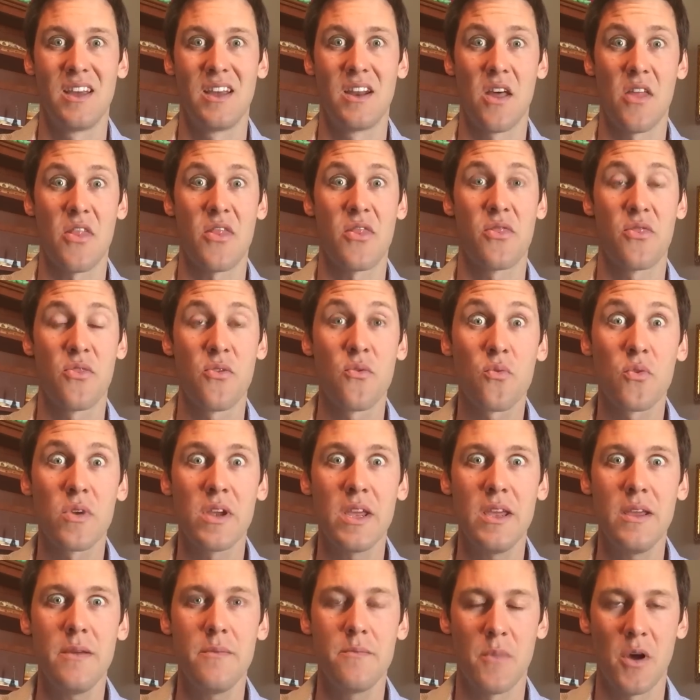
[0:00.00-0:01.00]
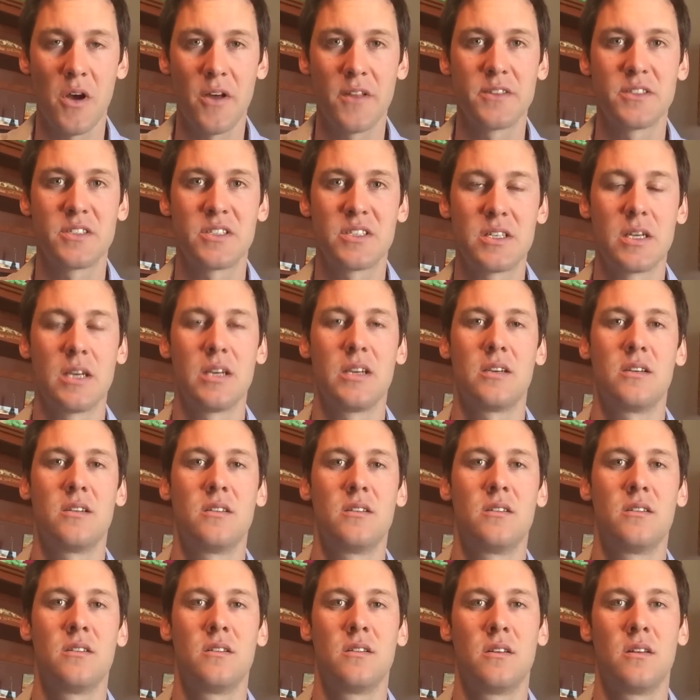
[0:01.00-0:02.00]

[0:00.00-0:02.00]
In a 3-month stay